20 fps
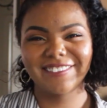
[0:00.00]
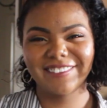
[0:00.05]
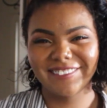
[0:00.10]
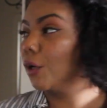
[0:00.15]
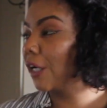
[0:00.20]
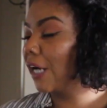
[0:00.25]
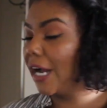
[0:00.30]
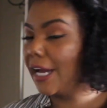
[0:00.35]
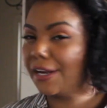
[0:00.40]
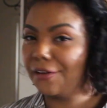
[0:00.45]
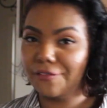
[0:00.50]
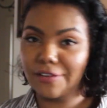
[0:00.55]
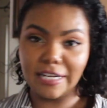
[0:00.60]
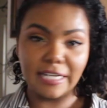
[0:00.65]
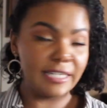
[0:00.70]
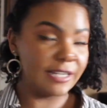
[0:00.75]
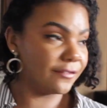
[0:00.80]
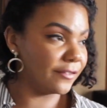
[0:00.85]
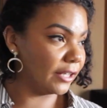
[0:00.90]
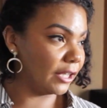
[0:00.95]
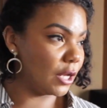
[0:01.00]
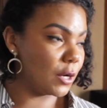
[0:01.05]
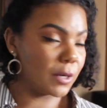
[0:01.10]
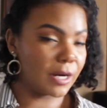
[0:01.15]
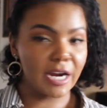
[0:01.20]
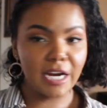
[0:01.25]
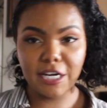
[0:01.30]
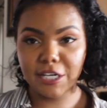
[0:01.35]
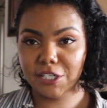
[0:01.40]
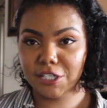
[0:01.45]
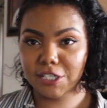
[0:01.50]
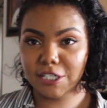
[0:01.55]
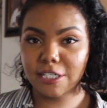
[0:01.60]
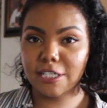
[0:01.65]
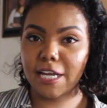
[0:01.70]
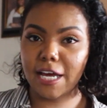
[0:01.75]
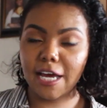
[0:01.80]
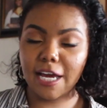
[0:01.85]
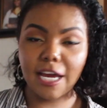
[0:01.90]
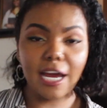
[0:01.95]
We're kind of in a different location
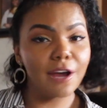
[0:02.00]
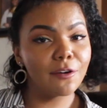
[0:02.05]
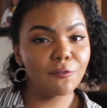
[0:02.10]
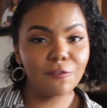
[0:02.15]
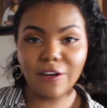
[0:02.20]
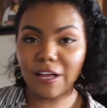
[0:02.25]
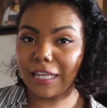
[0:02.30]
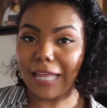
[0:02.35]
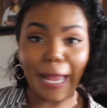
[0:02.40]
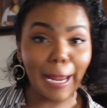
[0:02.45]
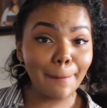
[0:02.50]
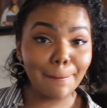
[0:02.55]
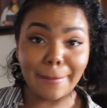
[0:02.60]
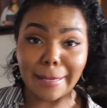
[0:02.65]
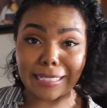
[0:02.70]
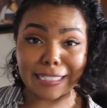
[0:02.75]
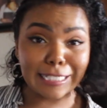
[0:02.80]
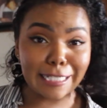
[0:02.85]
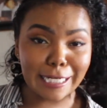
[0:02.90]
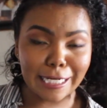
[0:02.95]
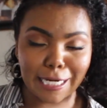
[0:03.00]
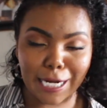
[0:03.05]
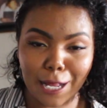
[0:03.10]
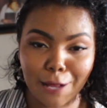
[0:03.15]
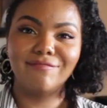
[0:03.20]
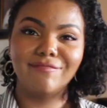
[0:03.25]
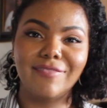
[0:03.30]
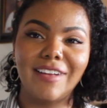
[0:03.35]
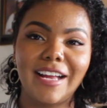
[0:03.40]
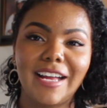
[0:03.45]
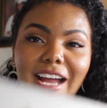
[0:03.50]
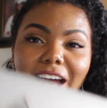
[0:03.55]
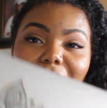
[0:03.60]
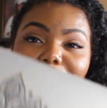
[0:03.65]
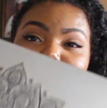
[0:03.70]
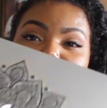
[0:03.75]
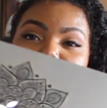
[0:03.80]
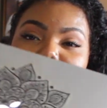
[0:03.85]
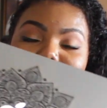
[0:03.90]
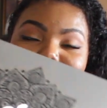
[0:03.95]
today. I felt like mixing it up. I
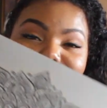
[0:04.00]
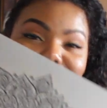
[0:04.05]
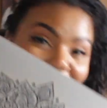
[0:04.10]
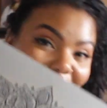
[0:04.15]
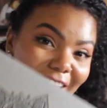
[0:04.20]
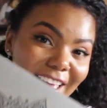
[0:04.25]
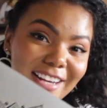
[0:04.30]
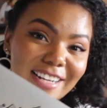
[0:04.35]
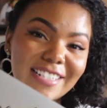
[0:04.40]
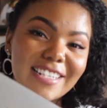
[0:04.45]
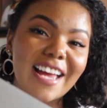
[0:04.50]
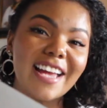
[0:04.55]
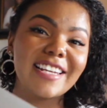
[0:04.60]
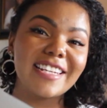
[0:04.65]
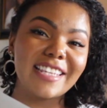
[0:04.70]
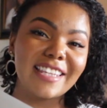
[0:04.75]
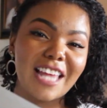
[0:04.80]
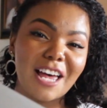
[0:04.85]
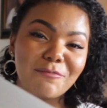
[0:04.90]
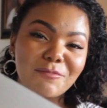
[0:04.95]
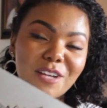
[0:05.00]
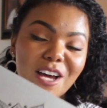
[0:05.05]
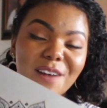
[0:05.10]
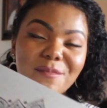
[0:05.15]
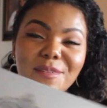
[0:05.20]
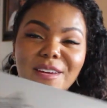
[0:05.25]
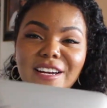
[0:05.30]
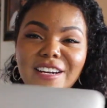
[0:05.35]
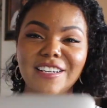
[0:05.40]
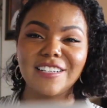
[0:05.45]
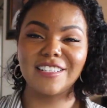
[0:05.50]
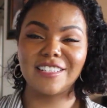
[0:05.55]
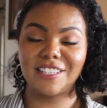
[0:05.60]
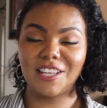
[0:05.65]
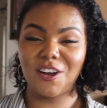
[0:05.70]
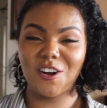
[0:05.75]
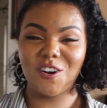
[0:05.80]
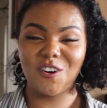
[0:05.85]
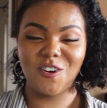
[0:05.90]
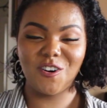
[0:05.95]
got my handy dandy laptop here,
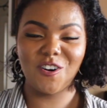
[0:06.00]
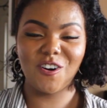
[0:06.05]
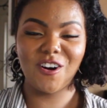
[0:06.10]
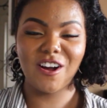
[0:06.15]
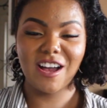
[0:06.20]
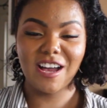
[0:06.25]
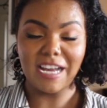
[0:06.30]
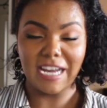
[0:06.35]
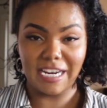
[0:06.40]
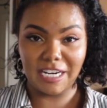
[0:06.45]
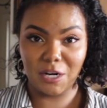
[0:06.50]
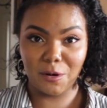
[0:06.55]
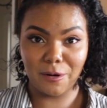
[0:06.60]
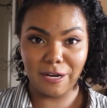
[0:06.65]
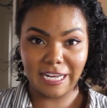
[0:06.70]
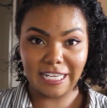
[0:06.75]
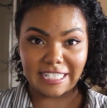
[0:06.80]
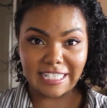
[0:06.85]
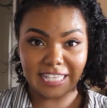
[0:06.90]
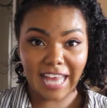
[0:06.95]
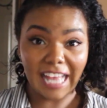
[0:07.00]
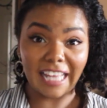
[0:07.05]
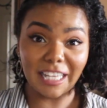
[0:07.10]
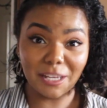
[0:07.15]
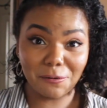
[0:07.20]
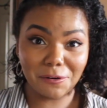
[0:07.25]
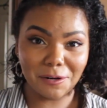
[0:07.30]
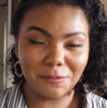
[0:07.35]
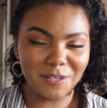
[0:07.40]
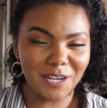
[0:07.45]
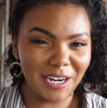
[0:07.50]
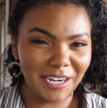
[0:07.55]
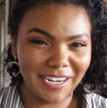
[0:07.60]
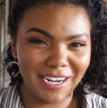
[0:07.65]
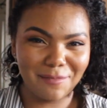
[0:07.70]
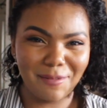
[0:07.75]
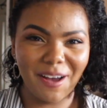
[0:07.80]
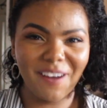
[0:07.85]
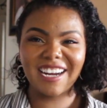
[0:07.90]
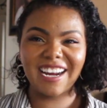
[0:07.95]
so I know exactly what I'm
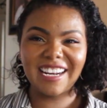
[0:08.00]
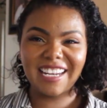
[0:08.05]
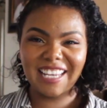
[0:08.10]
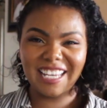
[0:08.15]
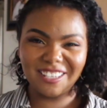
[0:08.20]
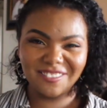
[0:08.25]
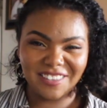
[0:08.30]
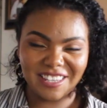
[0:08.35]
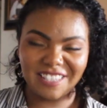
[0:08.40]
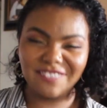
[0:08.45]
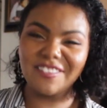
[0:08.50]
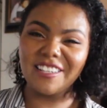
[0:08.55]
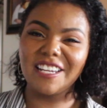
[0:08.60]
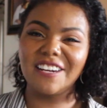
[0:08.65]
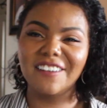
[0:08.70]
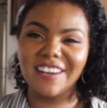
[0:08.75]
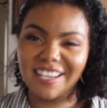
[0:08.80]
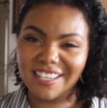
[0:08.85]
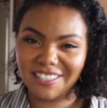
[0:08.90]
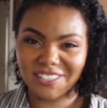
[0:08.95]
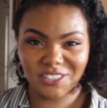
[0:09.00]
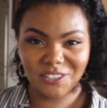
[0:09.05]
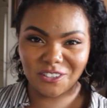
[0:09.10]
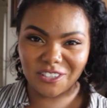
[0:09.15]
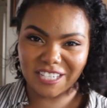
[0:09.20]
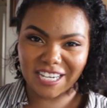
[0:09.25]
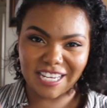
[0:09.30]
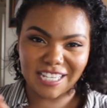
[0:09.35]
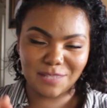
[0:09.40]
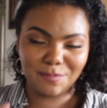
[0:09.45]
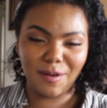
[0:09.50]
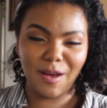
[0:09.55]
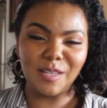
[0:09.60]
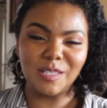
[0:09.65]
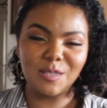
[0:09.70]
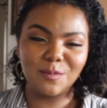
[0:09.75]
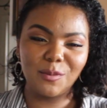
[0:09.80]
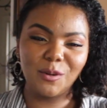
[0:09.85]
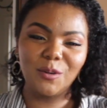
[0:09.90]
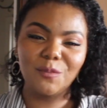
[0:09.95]
talking about. Trying to keep this video as short as
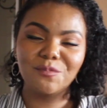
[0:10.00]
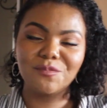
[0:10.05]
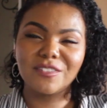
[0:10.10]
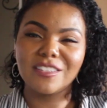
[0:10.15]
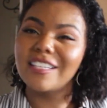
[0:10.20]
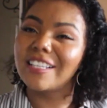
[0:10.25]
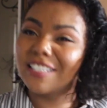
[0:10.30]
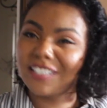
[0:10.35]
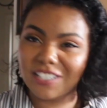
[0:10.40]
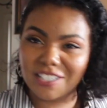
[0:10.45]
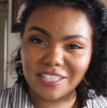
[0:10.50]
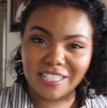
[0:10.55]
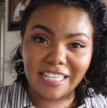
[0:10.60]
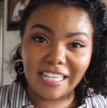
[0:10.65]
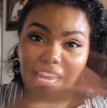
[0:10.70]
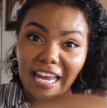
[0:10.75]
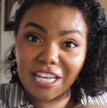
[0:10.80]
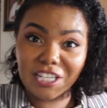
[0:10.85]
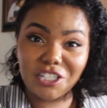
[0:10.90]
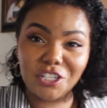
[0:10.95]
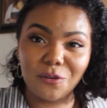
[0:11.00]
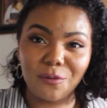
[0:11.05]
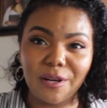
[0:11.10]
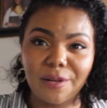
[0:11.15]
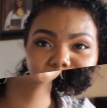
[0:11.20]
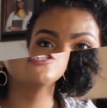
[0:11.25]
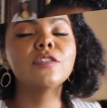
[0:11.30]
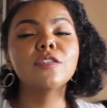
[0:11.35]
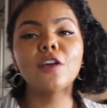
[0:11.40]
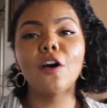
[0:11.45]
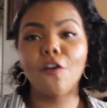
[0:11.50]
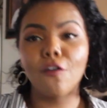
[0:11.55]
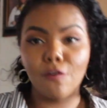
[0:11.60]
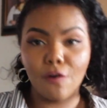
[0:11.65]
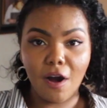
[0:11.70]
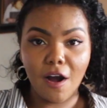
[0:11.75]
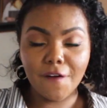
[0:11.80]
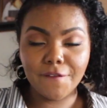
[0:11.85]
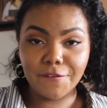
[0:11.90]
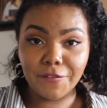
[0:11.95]
possible. Let's just get to it. So,
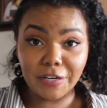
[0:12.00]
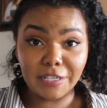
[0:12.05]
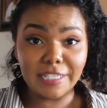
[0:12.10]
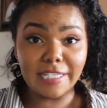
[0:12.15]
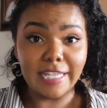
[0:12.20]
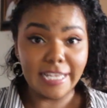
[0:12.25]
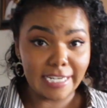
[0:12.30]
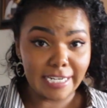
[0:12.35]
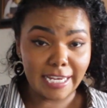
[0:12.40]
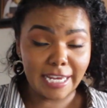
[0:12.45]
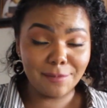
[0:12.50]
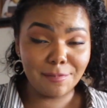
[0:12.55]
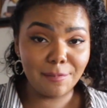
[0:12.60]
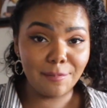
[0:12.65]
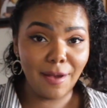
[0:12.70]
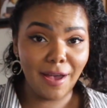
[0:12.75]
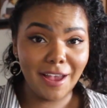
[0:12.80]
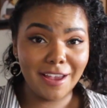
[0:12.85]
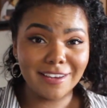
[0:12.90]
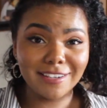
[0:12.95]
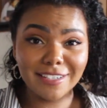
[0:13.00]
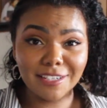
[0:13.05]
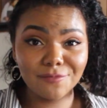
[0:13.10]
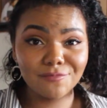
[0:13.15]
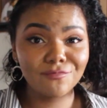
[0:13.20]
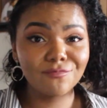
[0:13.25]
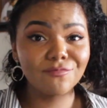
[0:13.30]
first thing to keep in mind,